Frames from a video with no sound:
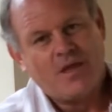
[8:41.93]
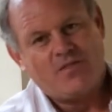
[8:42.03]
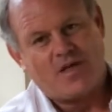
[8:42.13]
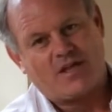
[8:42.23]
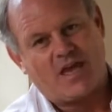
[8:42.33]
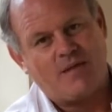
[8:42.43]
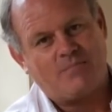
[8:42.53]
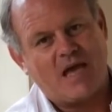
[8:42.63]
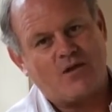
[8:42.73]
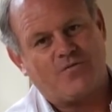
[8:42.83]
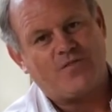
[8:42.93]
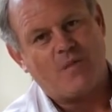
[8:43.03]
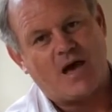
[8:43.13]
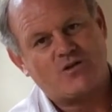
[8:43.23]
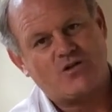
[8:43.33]
that came down off the
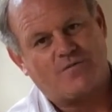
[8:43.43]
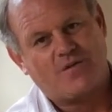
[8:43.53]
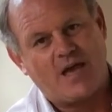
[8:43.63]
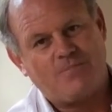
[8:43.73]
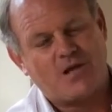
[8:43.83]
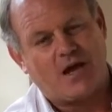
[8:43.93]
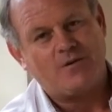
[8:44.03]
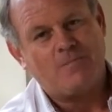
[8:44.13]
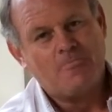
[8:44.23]
mountain of Cape Town,